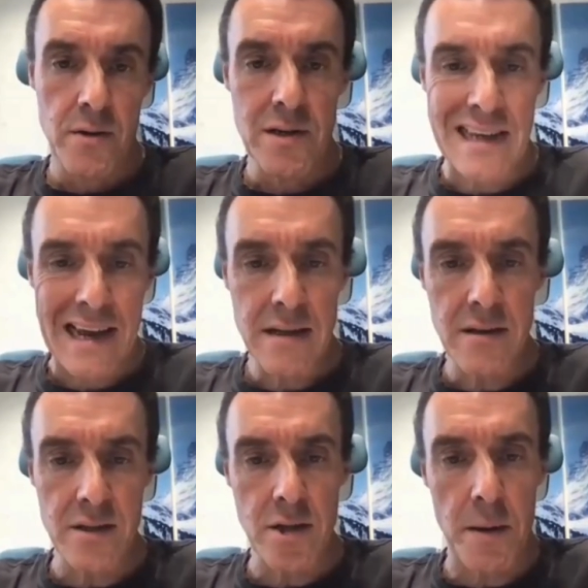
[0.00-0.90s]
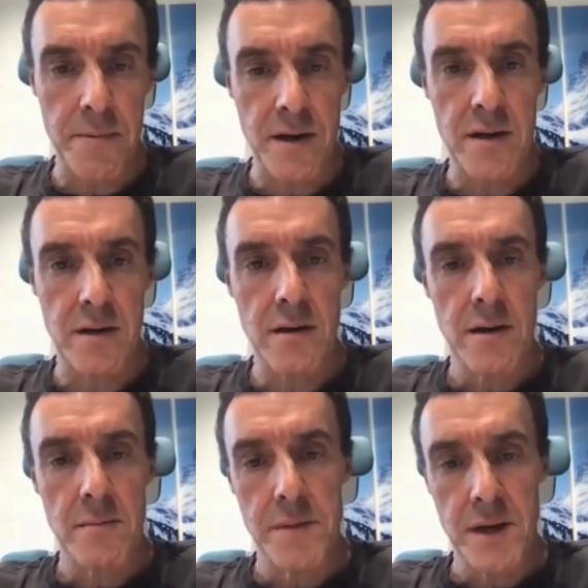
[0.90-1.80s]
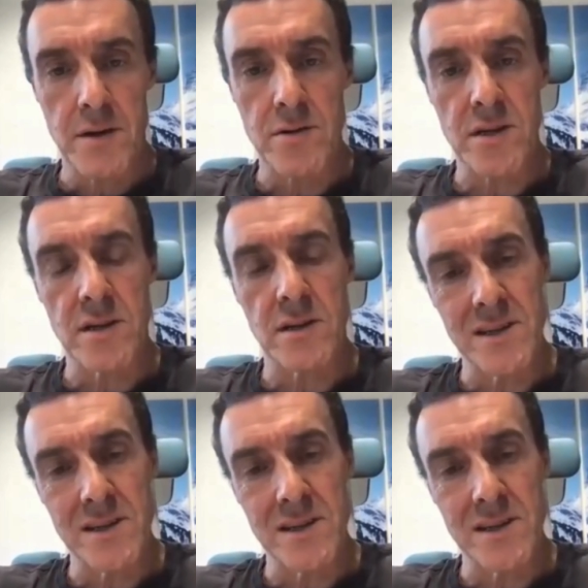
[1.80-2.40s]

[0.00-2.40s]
We selected this topic because